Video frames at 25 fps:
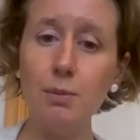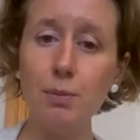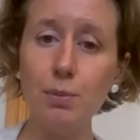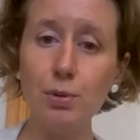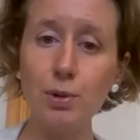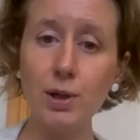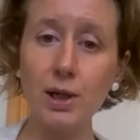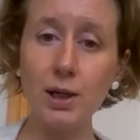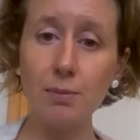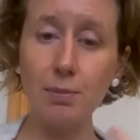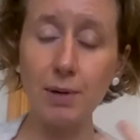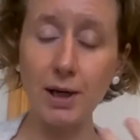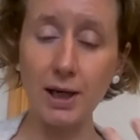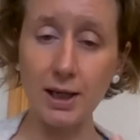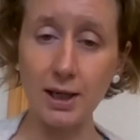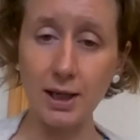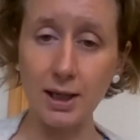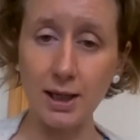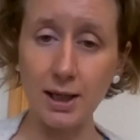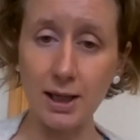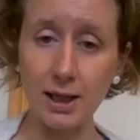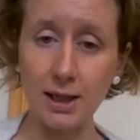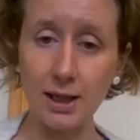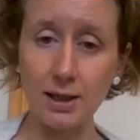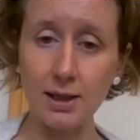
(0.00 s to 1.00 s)
Bring it back
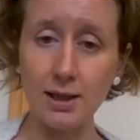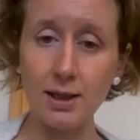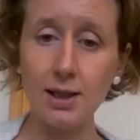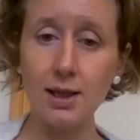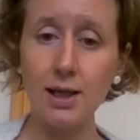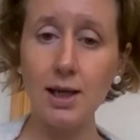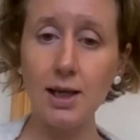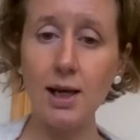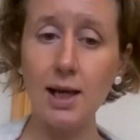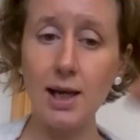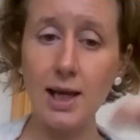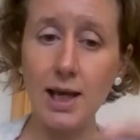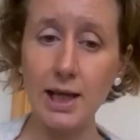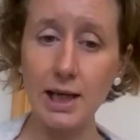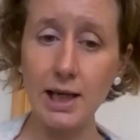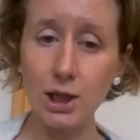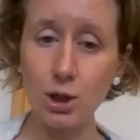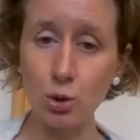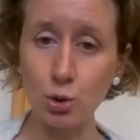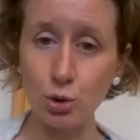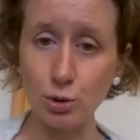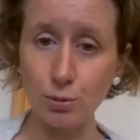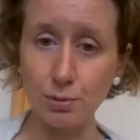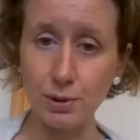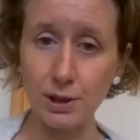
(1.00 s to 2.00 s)
again, let it
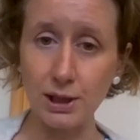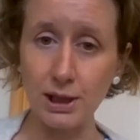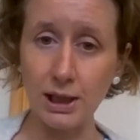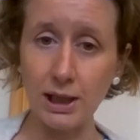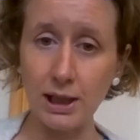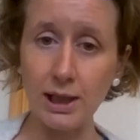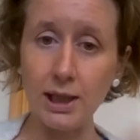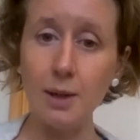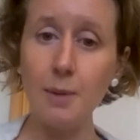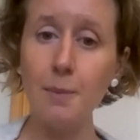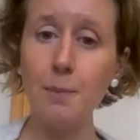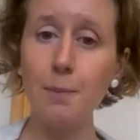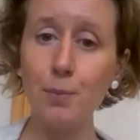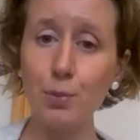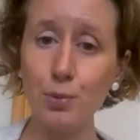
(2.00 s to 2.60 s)
go completely,